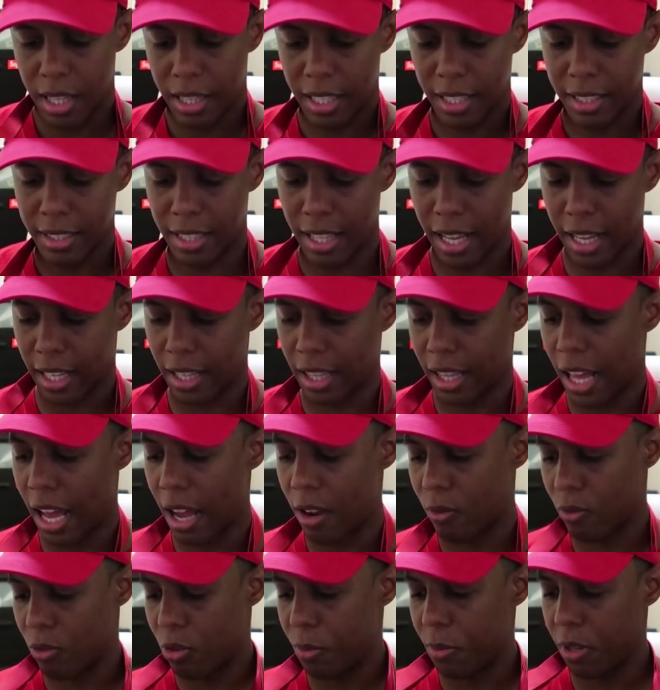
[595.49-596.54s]
think it's like a
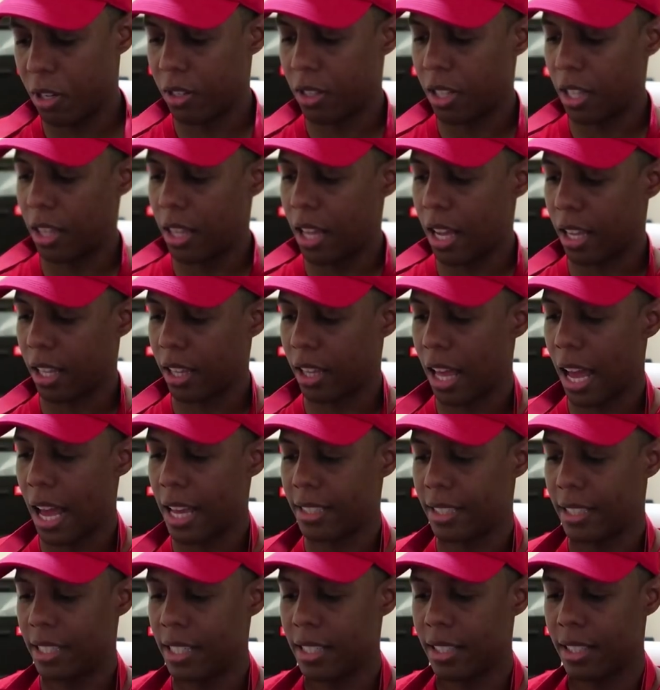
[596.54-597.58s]
lot roomier than like
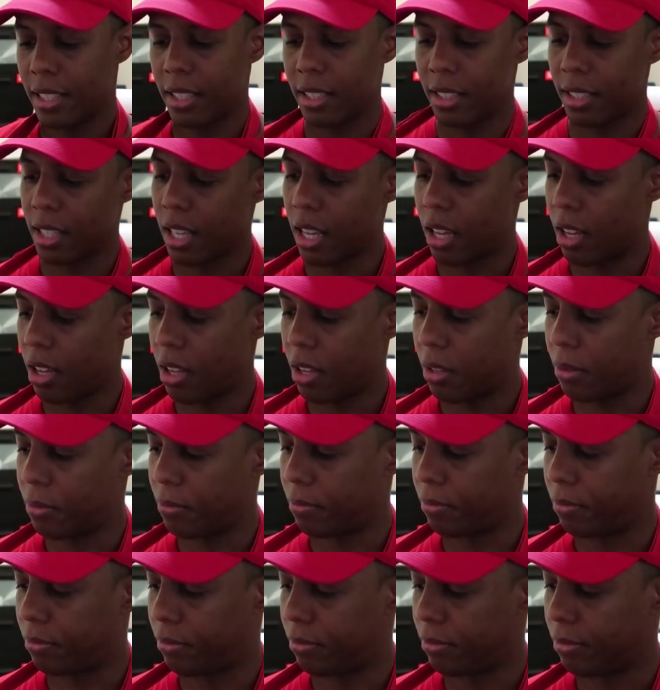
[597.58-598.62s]
last season's.
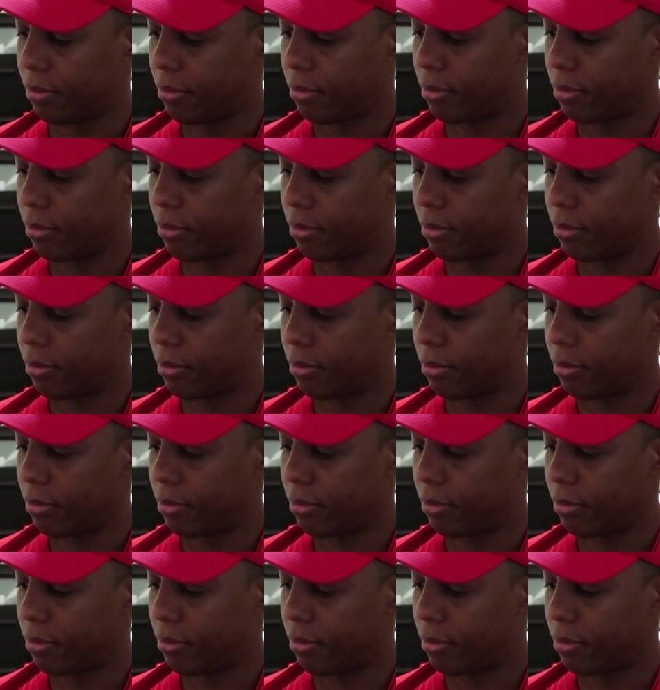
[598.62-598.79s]
Um,